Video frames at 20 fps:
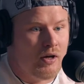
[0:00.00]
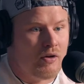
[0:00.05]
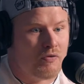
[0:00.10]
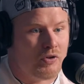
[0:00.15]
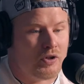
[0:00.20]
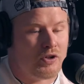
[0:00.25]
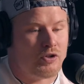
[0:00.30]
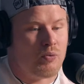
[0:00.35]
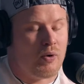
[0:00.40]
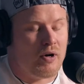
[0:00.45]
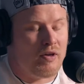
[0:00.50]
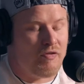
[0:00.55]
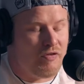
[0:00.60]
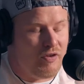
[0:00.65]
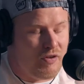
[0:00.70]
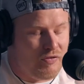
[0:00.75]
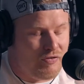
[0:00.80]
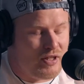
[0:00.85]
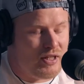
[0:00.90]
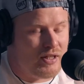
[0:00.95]
for the
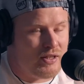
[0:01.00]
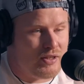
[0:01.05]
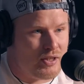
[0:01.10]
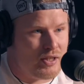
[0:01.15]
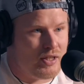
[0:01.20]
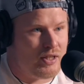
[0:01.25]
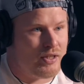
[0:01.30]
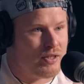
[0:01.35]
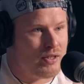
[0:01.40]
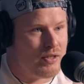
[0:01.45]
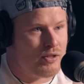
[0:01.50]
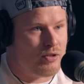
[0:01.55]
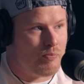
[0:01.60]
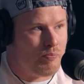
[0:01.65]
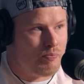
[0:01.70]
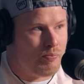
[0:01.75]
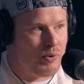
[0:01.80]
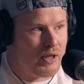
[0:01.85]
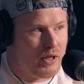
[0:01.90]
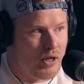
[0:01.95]
2015 season to
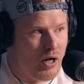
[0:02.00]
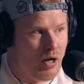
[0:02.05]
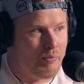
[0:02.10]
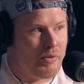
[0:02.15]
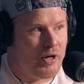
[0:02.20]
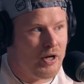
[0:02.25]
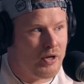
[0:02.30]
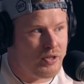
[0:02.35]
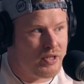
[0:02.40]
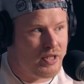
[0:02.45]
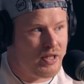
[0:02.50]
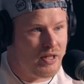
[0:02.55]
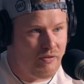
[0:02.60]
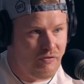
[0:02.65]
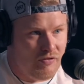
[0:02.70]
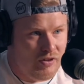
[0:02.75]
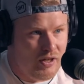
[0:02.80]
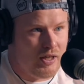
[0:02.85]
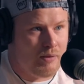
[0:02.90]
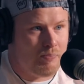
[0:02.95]
become their
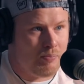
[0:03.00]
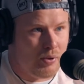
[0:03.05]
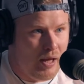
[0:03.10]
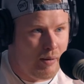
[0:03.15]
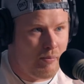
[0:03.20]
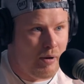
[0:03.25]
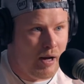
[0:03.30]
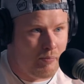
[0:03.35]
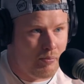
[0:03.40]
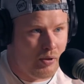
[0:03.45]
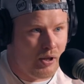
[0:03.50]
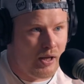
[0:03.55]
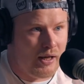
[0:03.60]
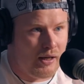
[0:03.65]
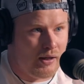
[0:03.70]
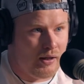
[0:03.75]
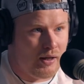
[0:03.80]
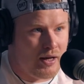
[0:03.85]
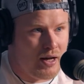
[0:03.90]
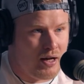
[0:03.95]
TV
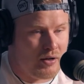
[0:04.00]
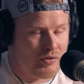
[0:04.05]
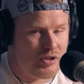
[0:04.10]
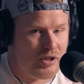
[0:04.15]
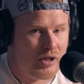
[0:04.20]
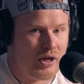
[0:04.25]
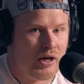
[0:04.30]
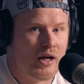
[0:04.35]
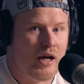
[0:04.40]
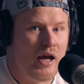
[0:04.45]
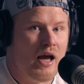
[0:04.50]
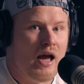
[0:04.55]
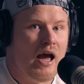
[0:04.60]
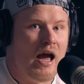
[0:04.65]
play-by-play announcer.